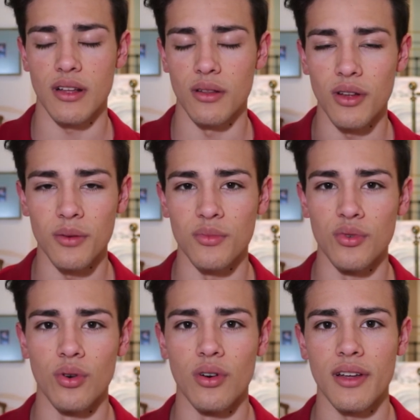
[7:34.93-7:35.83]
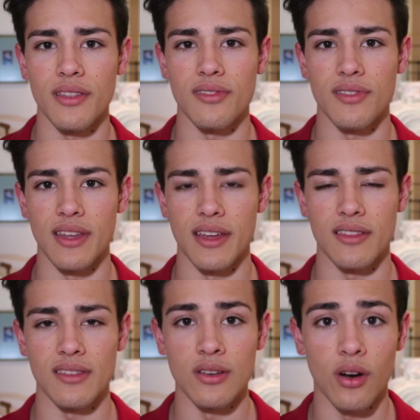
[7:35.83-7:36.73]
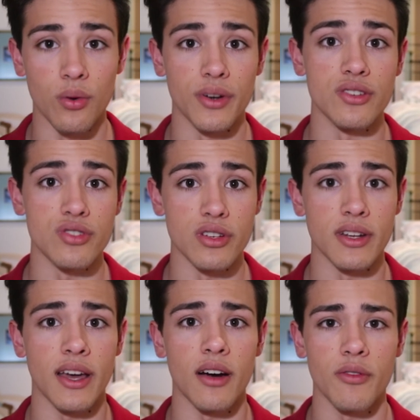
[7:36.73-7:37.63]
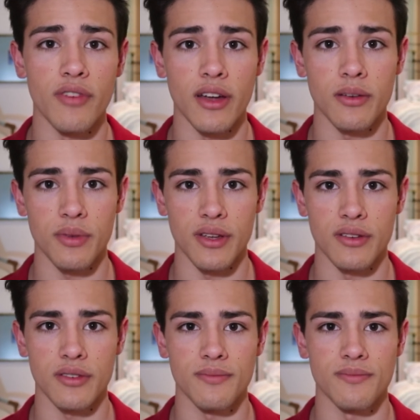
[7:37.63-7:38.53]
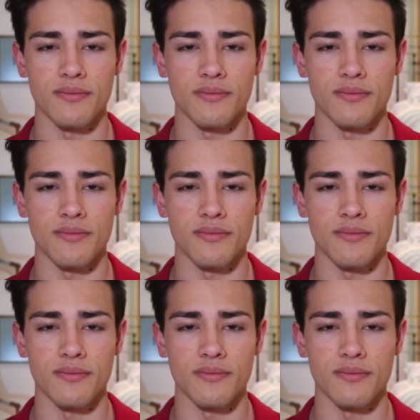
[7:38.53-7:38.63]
a lot more than the older Jinhao fountain pen.